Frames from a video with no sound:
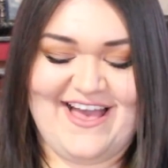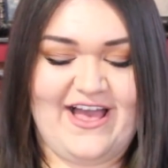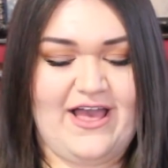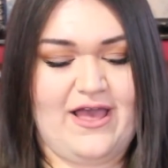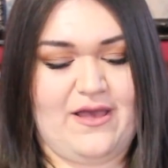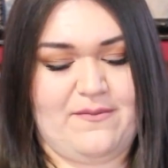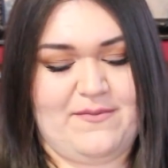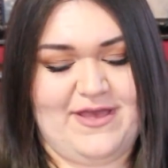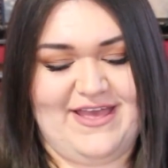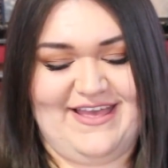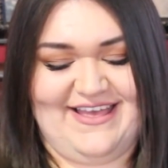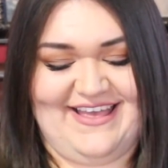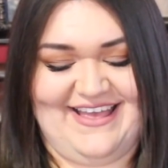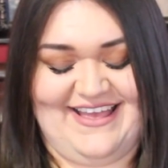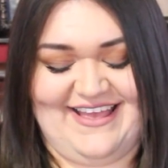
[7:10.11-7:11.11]

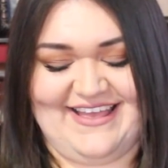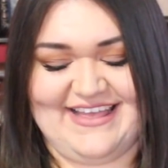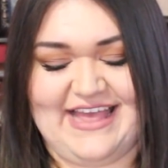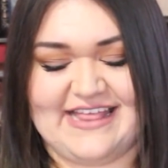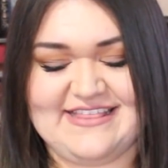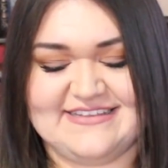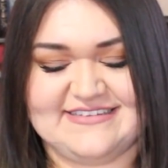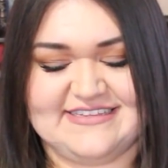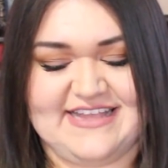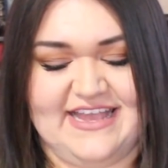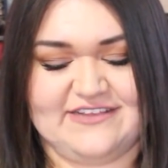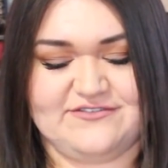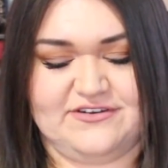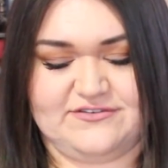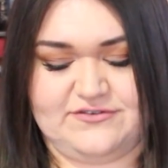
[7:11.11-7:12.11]
Got this in the
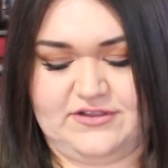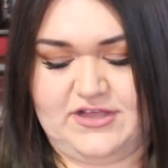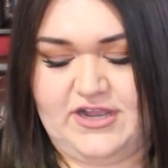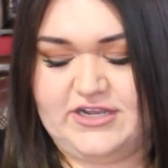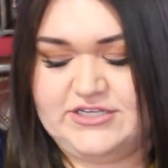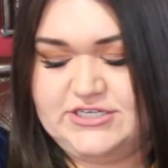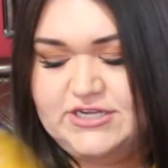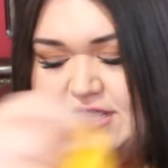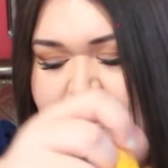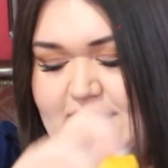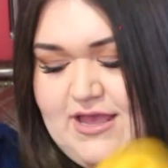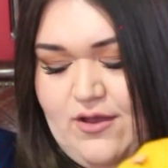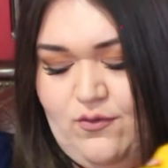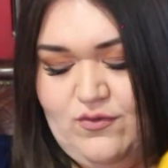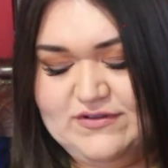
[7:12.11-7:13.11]
extra large.
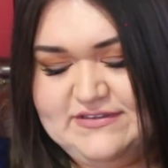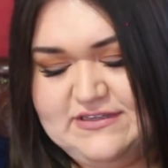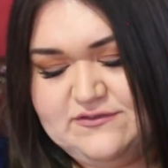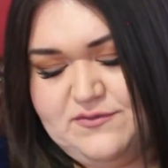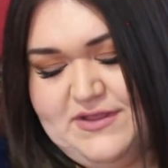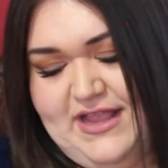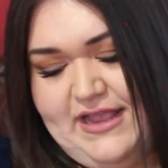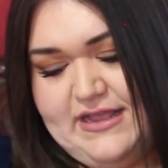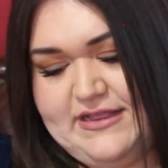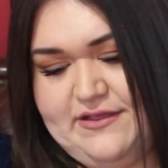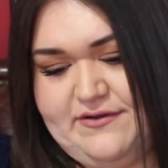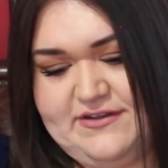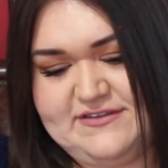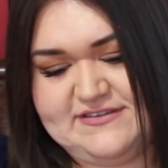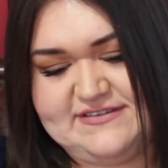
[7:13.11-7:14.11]
Was this one on
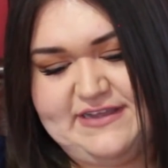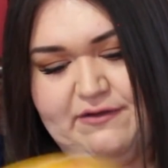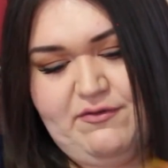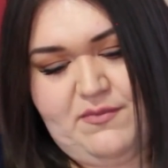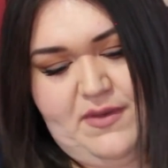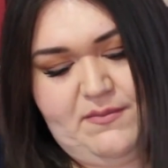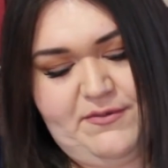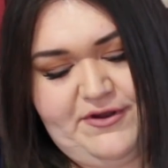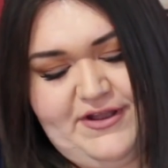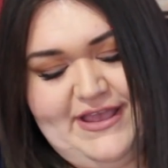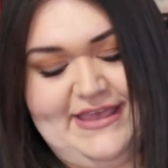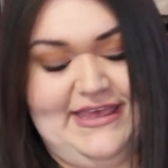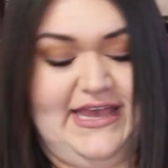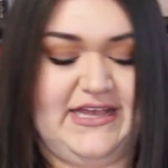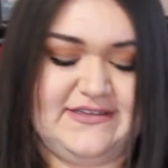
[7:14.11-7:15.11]
clearance? Because I
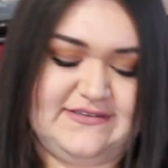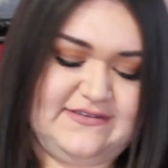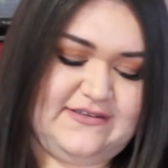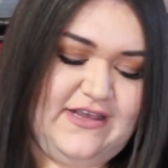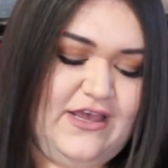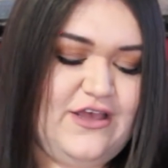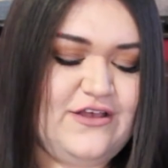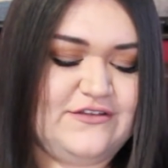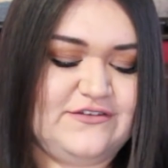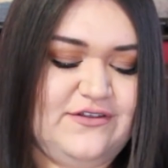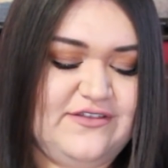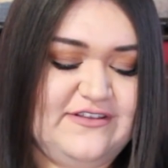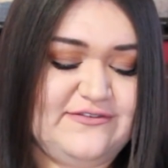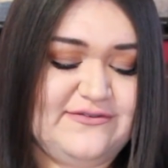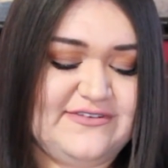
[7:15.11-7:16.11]
remember, yes.
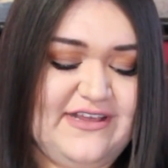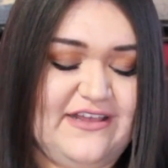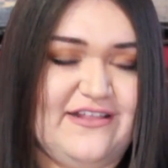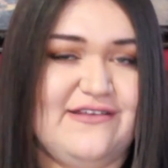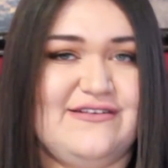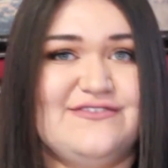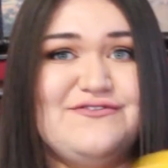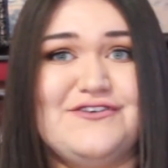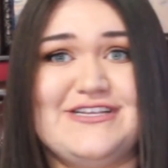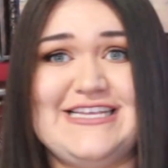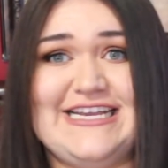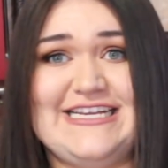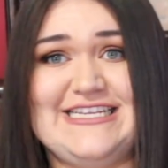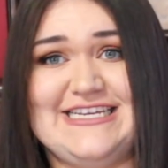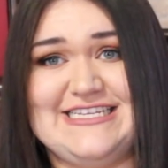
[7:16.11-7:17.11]
So this was on clearance for
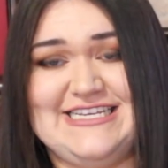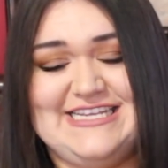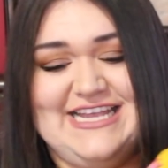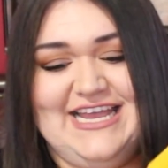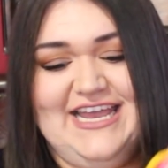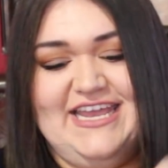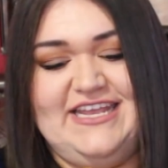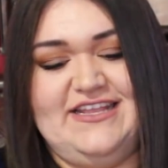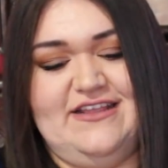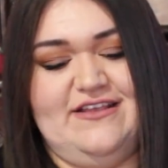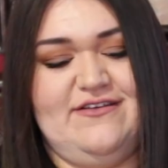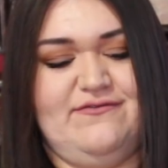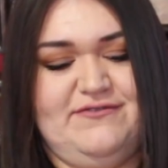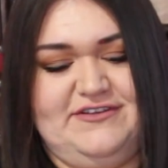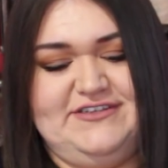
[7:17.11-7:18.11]
$9.99,
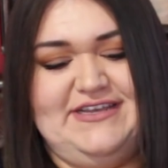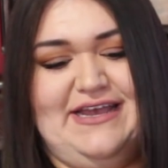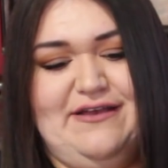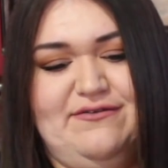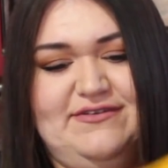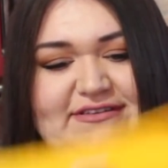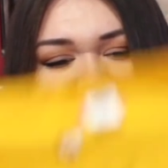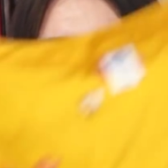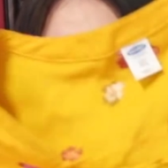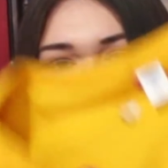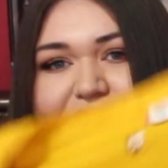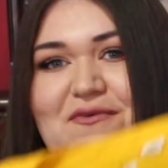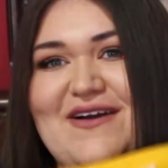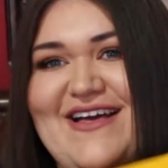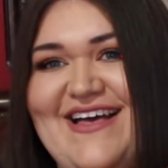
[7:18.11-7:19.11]
which I was like,
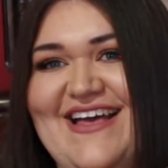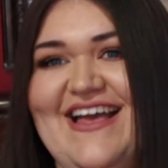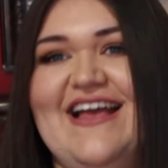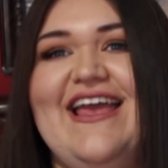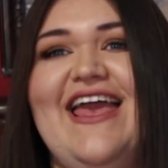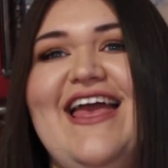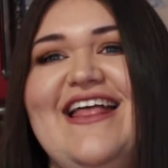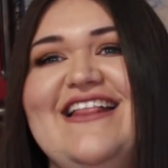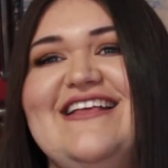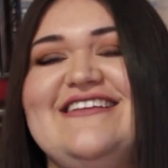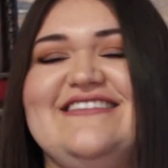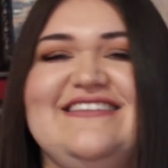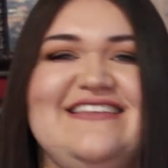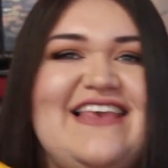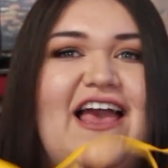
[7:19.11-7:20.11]
what? Again,
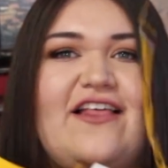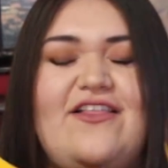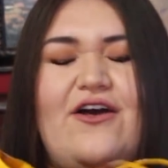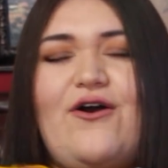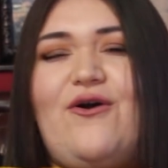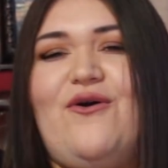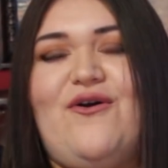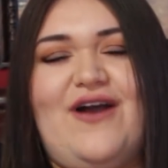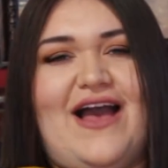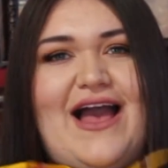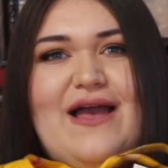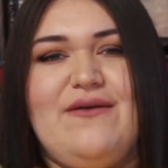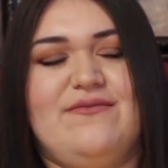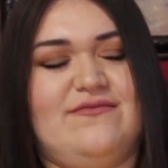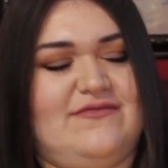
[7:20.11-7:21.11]
it's yellow.
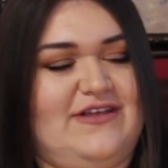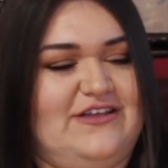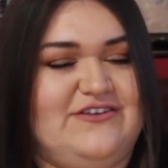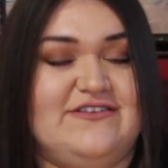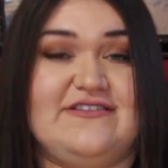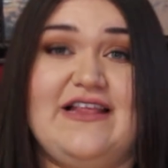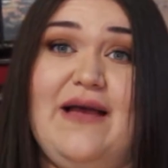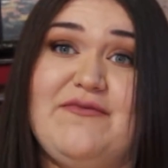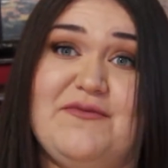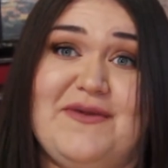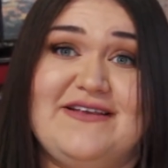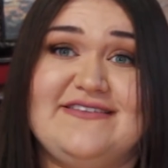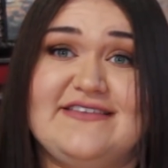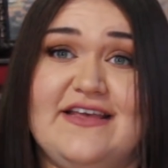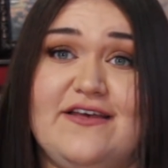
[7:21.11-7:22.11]
I just slapped
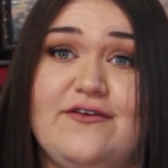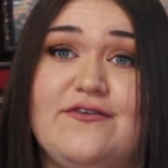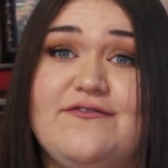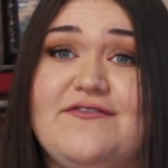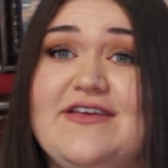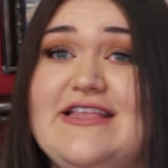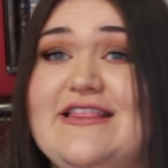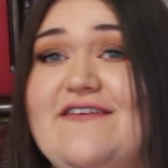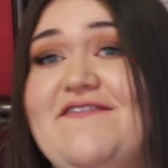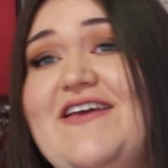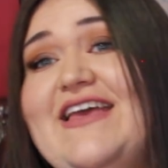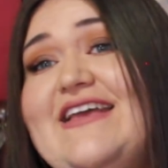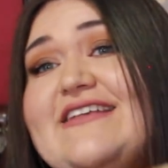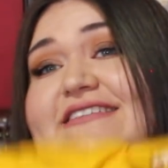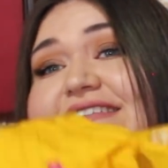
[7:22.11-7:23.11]
myself in the
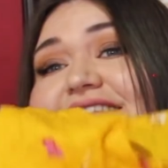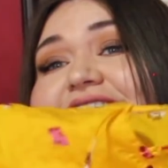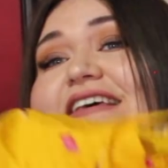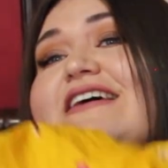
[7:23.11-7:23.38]
face.